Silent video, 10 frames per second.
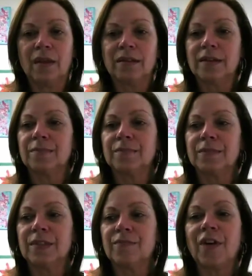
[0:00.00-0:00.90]

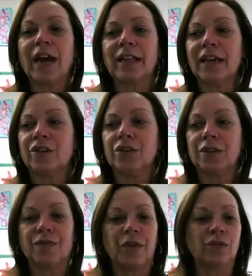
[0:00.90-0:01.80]
some
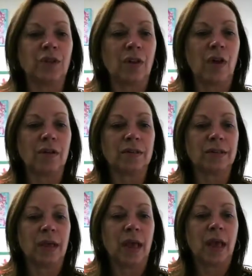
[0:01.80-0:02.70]
violations of OSHA laws.
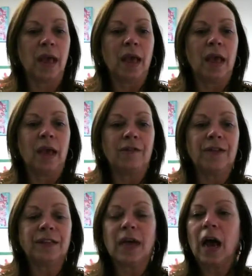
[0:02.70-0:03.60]
If
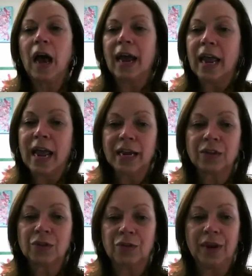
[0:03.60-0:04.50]
it's a high
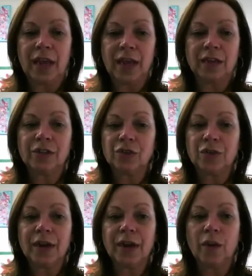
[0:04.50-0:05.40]
hazard
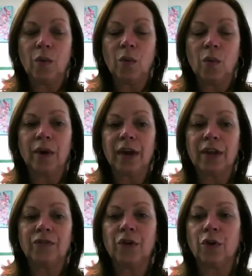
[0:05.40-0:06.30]
industry, or
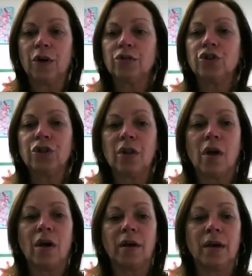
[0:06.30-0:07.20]
if your OSHA
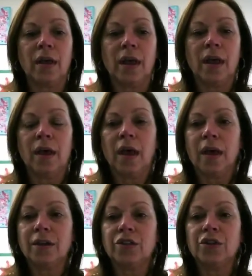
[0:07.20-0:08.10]
log
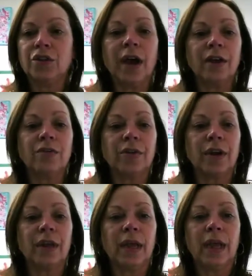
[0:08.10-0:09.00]

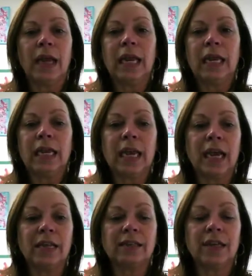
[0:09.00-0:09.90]
200
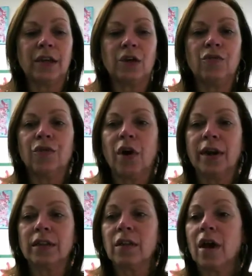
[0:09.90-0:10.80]
indicates that you've
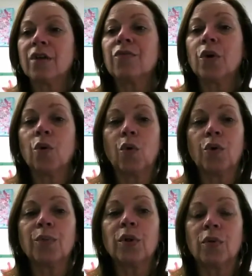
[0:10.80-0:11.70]
got a lot of
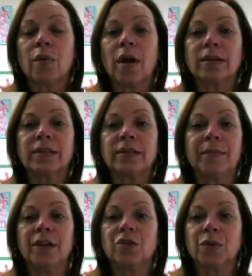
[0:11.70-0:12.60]
recordable or lost
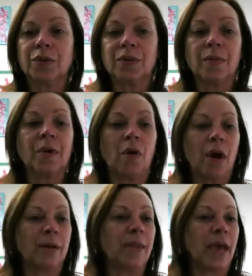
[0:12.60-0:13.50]
time injuries, then they'll
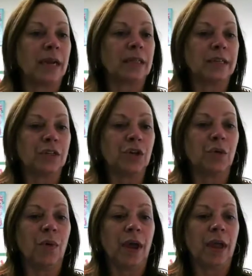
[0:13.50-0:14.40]
automatically
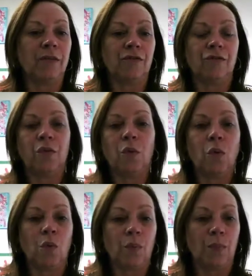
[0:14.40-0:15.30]
do a
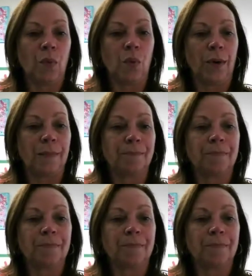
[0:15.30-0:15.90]
full report.